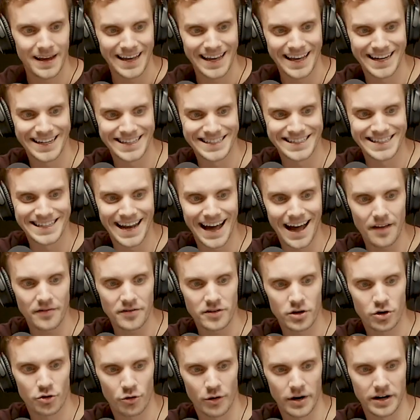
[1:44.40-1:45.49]
It is not the
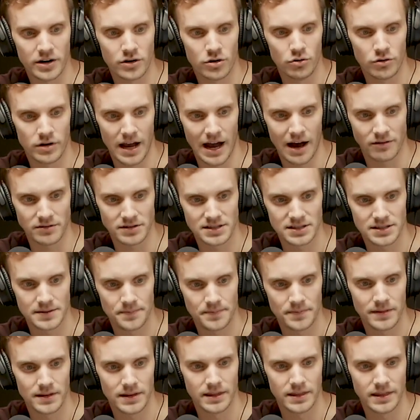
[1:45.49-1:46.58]
critic who counts,
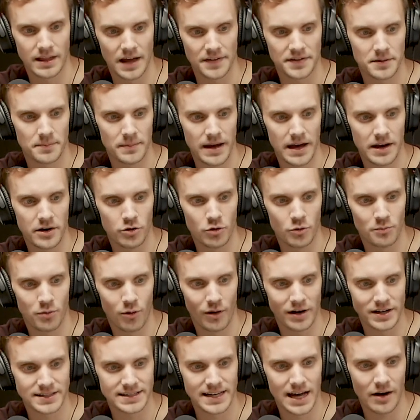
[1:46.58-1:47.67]
not the man who
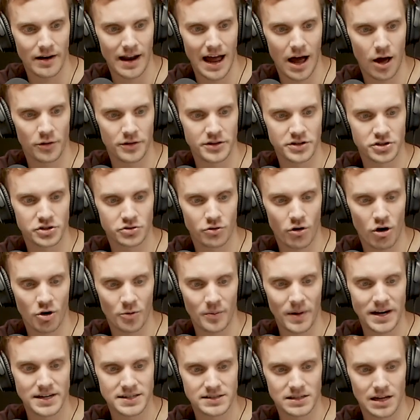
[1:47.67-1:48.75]
points out how the strong
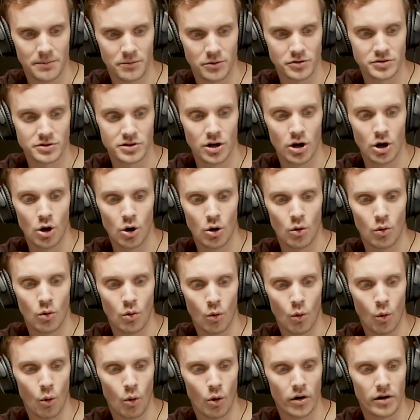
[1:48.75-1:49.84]
man stumbles
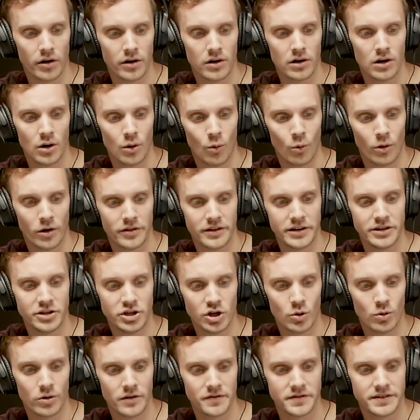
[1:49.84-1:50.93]
or where the
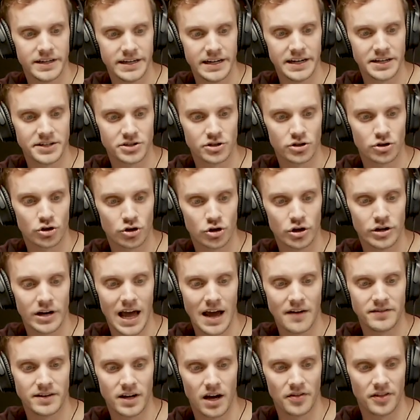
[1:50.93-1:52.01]
doer of deeds could
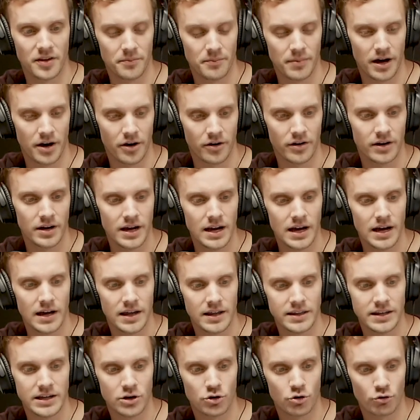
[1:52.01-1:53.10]
have done them better.
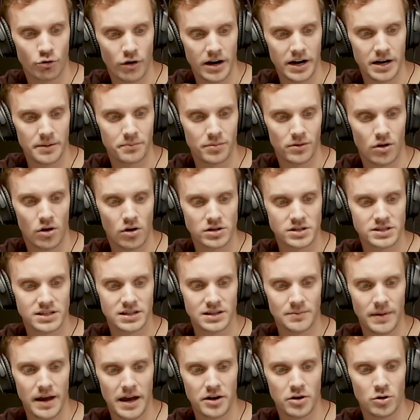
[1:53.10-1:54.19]
The credit belongs to the
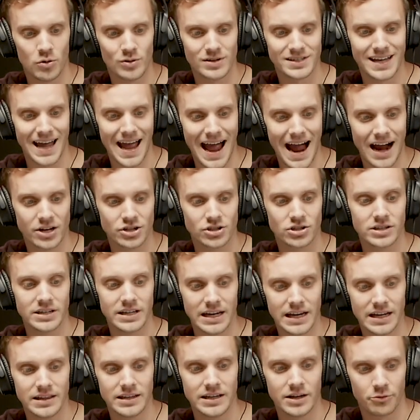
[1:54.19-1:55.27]
man who is actually
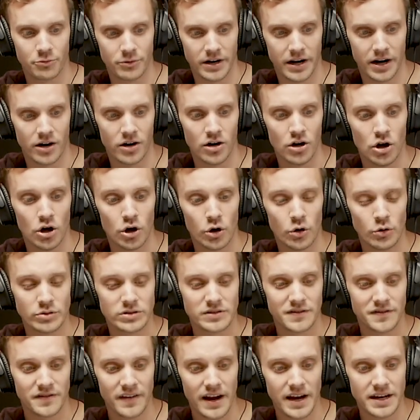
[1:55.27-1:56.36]
in the arena, whose
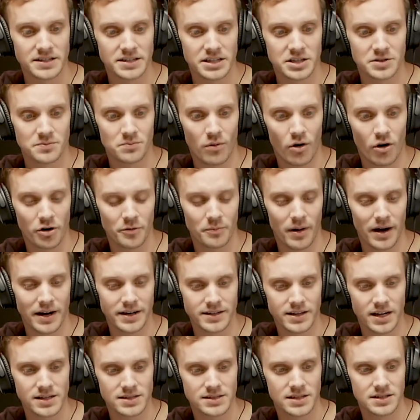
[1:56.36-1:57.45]
face is marred by
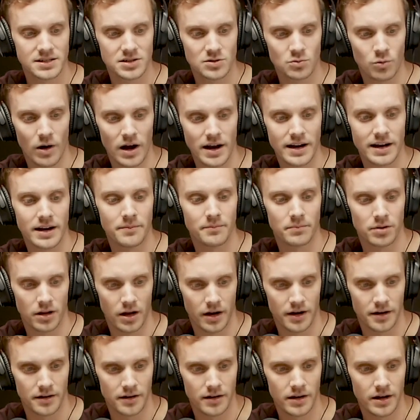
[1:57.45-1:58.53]
dust and sweat and
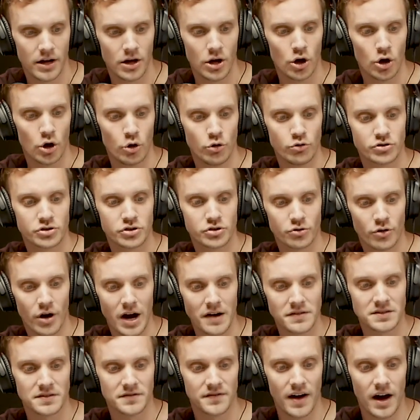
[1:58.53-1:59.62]
blood, who
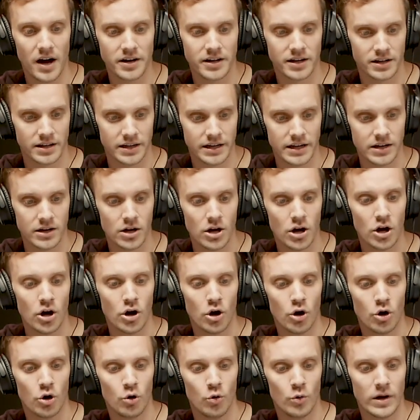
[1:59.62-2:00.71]
strives valiantly,
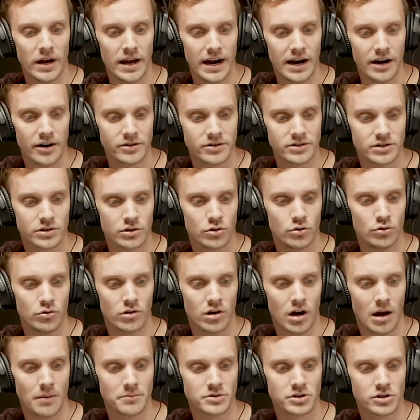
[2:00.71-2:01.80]
who errs, who
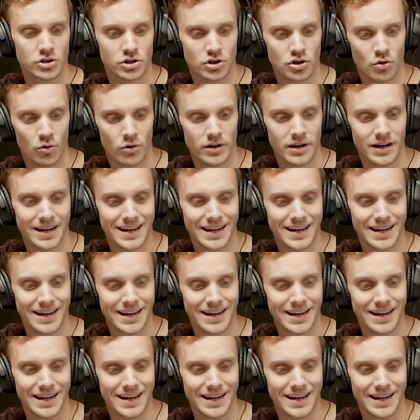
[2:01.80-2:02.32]
comes short